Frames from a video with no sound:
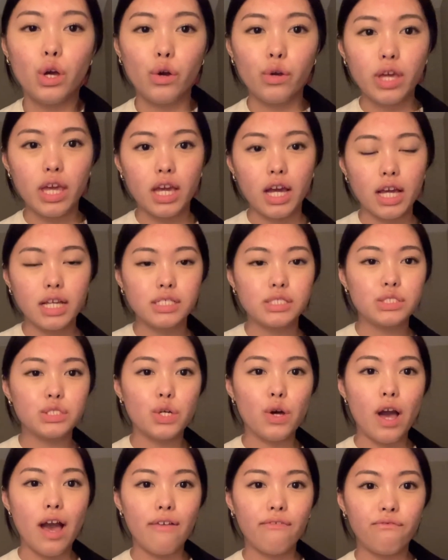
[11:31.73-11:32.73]
Okay guys,
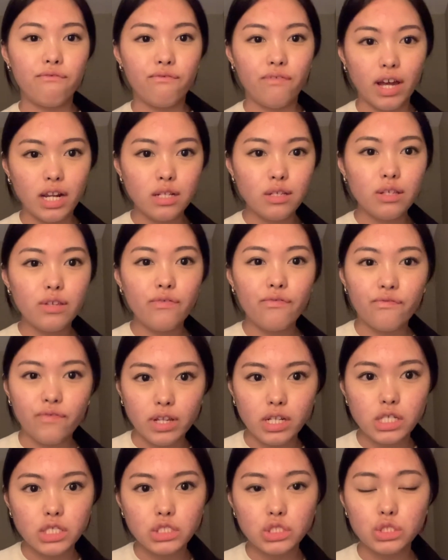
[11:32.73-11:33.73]
so I finally
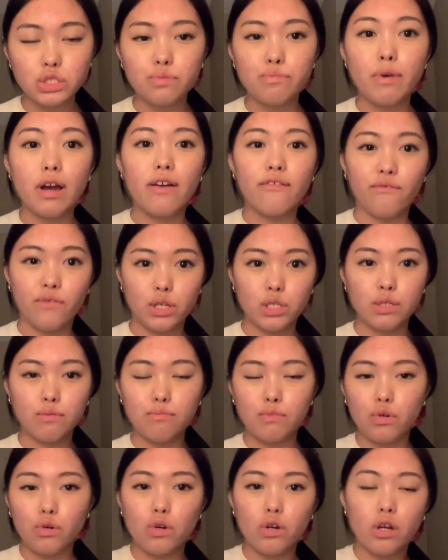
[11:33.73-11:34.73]
finished my vision
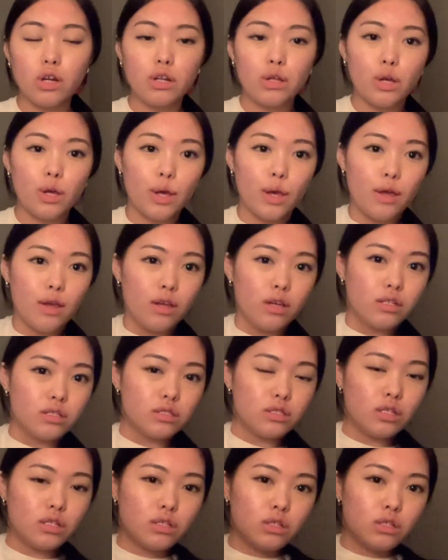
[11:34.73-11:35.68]
board. This